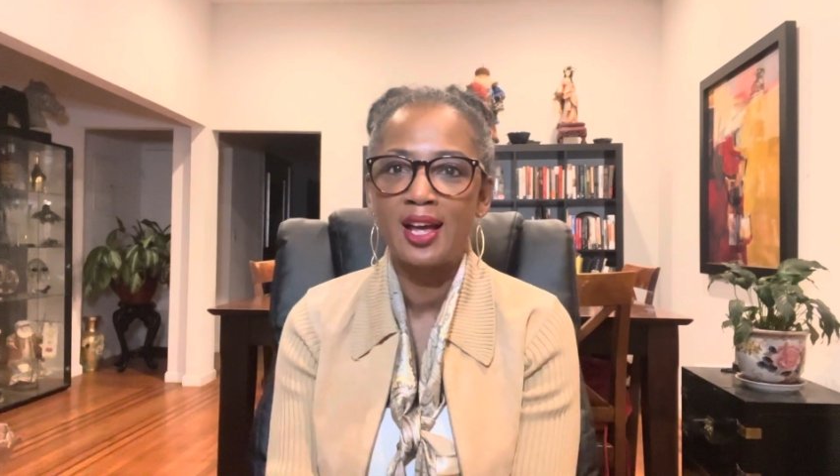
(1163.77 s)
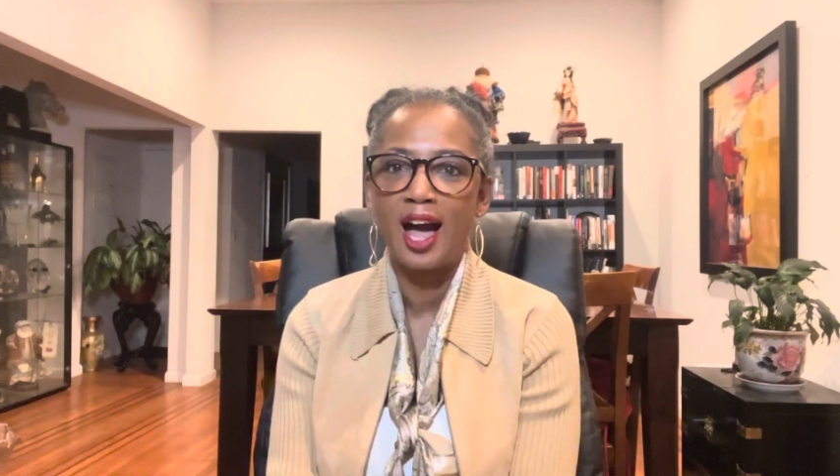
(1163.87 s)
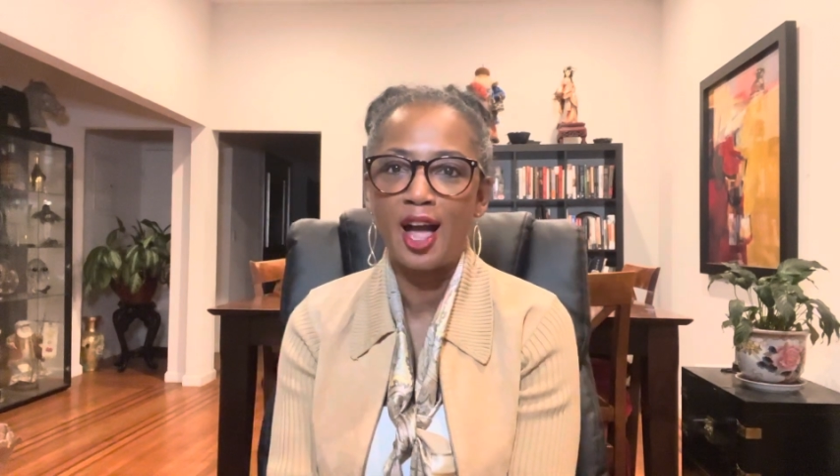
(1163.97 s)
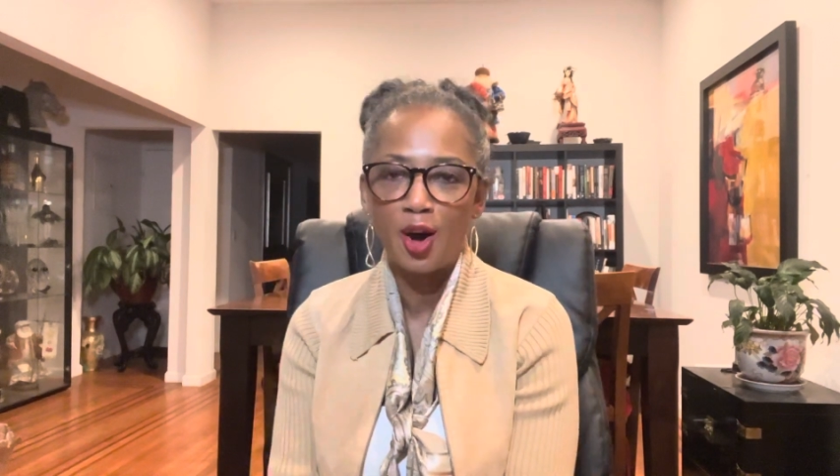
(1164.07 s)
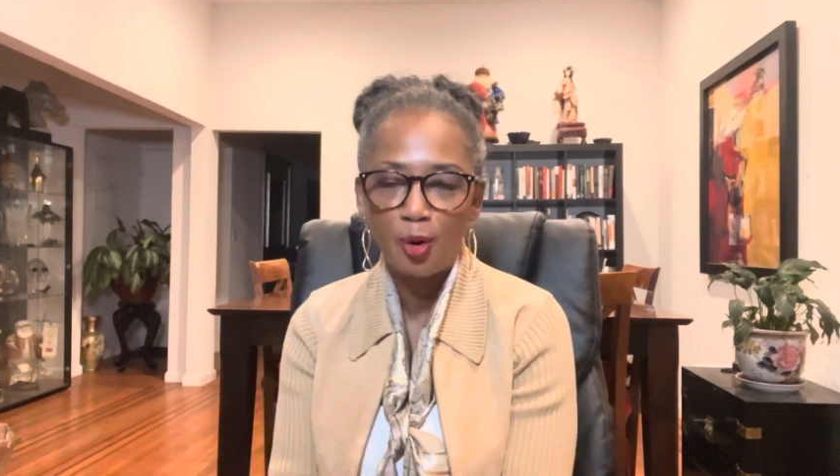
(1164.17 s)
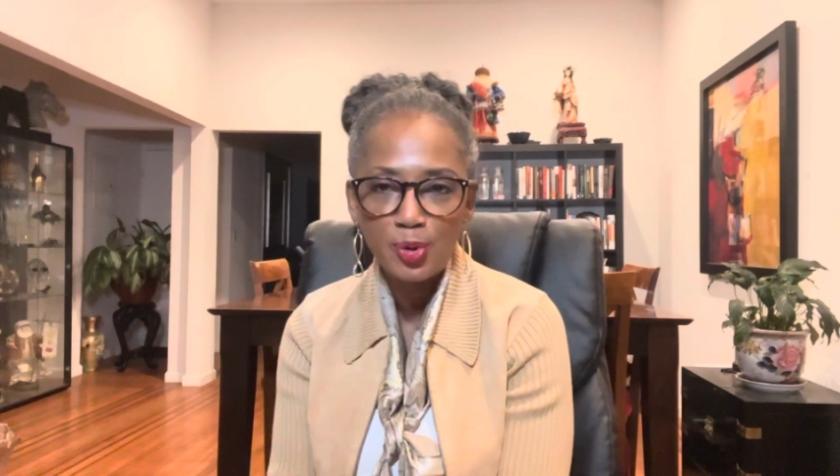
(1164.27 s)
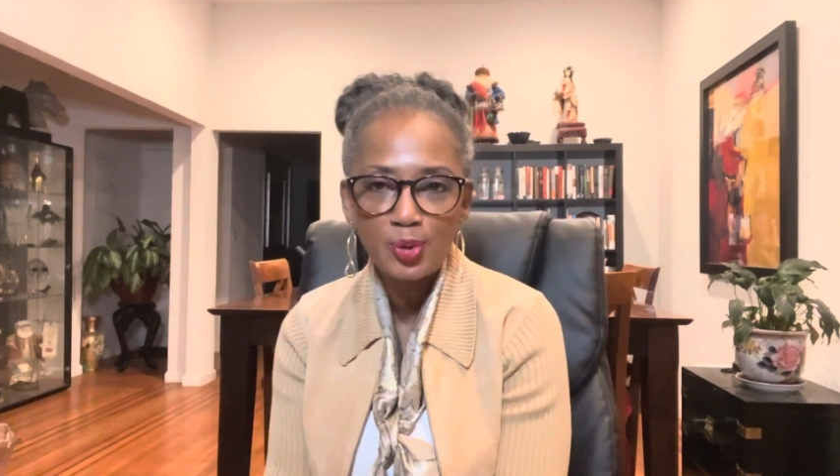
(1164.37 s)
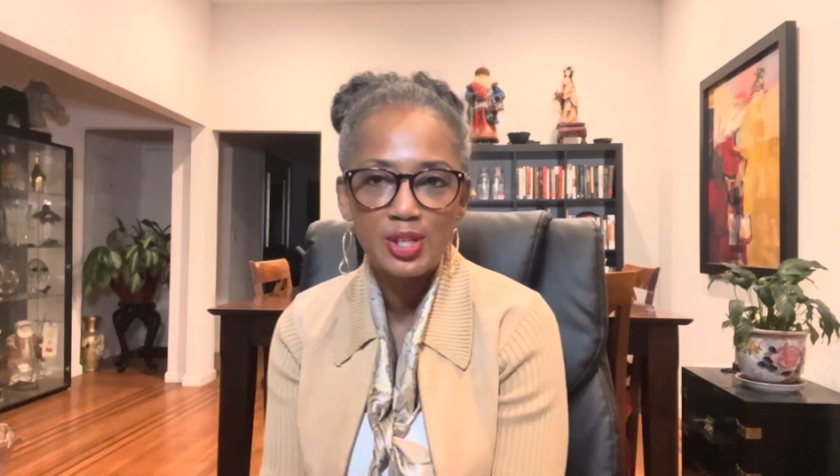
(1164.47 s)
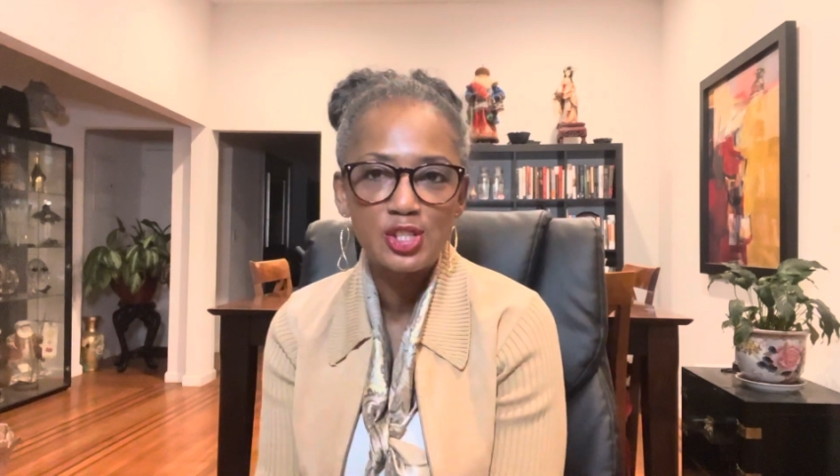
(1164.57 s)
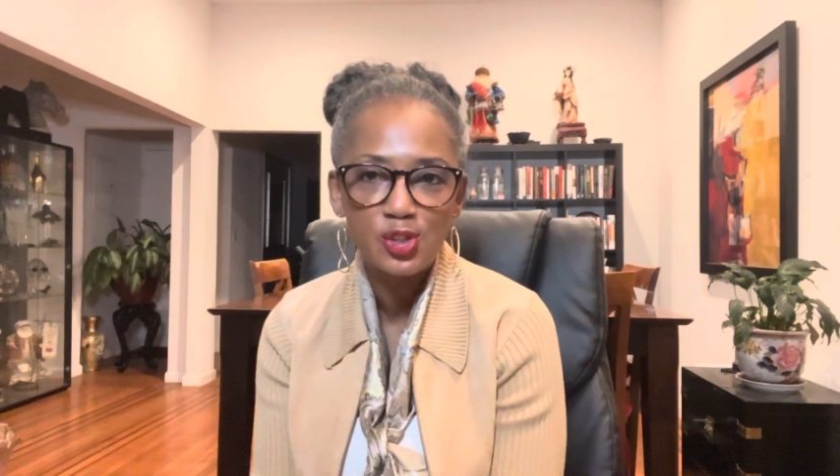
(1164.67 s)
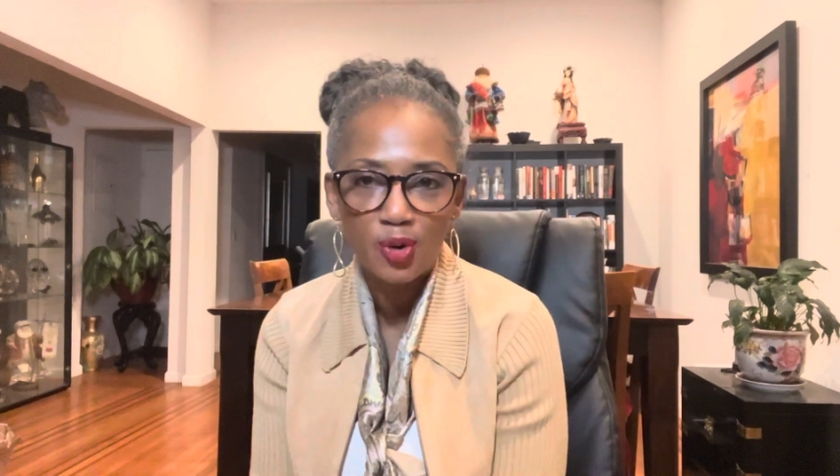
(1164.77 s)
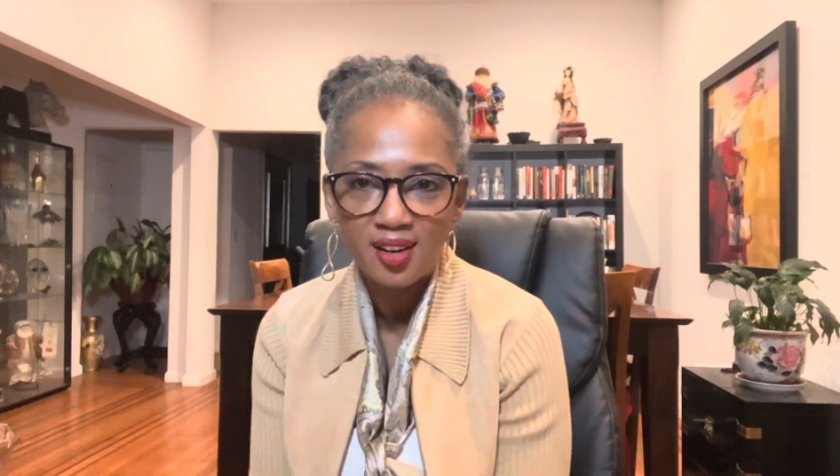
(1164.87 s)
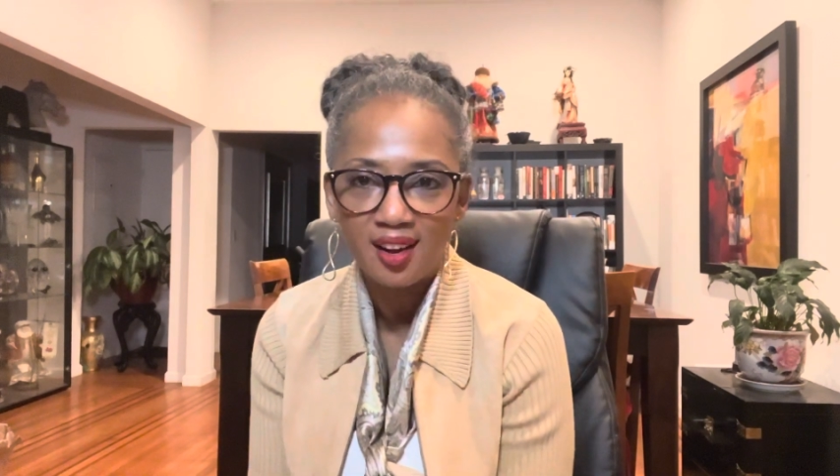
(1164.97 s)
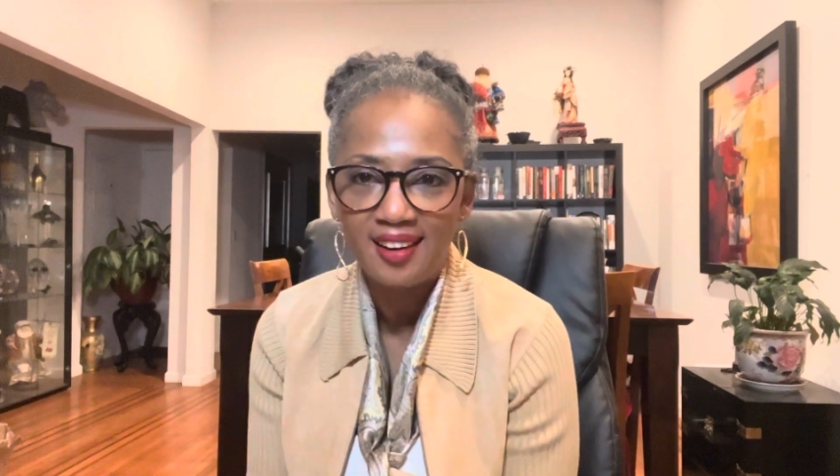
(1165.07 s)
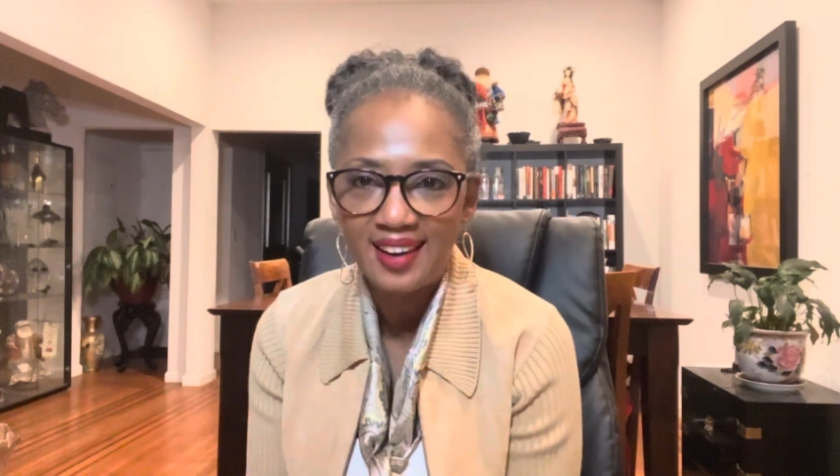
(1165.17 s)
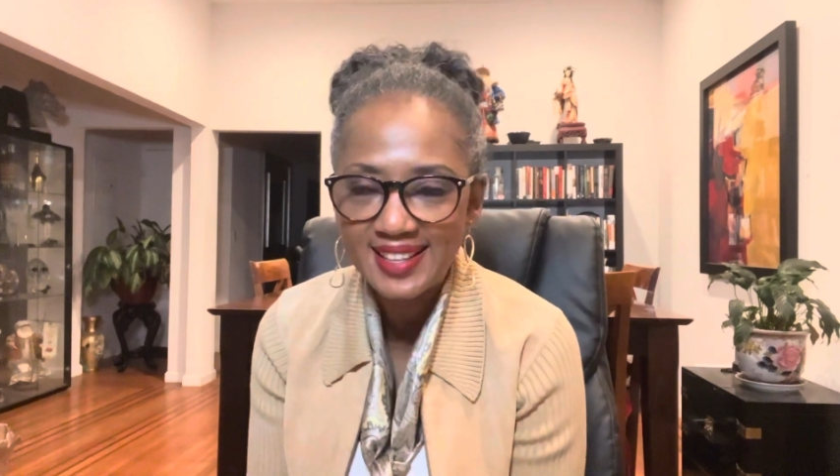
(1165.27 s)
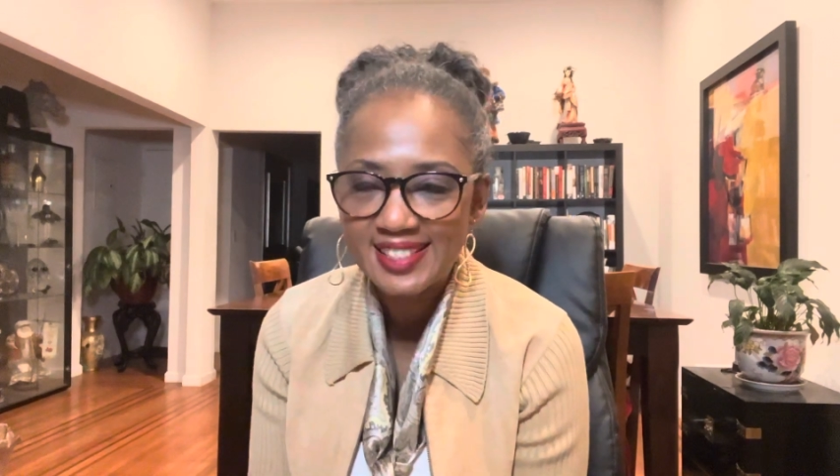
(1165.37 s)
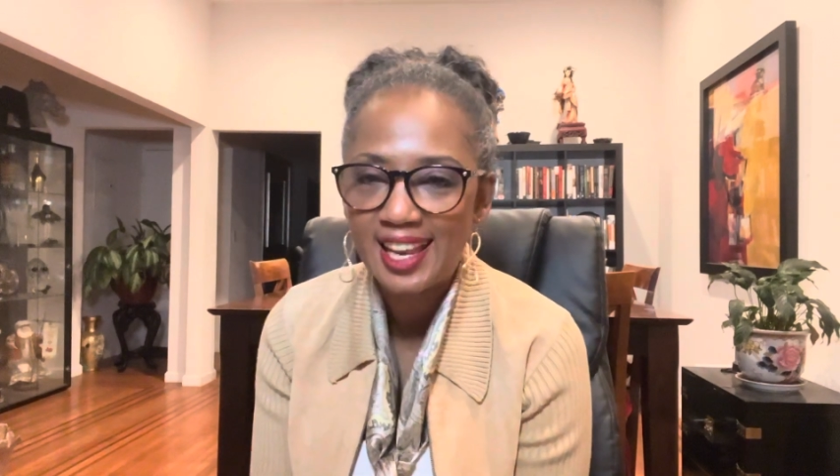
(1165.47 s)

I hope you enjoyed our lesson.